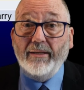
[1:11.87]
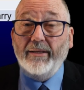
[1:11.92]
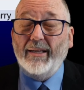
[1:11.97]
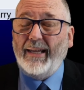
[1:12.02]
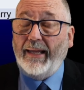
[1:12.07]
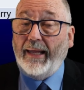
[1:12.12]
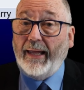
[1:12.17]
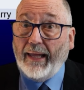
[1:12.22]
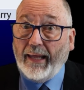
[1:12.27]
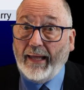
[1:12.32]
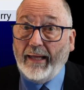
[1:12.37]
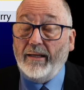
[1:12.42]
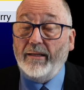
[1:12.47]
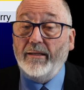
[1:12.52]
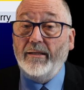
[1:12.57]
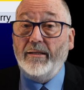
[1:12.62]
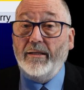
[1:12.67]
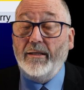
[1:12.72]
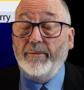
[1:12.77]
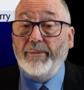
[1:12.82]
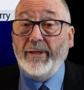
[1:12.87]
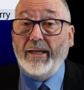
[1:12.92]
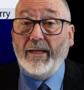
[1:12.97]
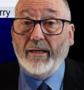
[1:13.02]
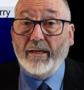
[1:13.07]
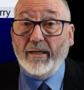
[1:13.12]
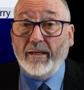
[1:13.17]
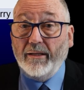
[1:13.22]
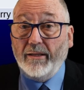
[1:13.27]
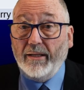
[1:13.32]
the e at the
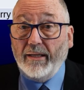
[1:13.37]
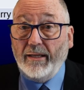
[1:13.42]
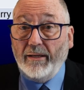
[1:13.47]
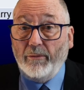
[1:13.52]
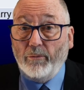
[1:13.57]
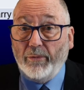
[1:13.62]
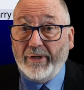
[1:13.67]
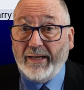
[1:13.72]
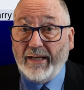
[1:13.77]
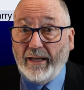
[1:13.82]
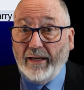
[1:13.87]
beginning of the weak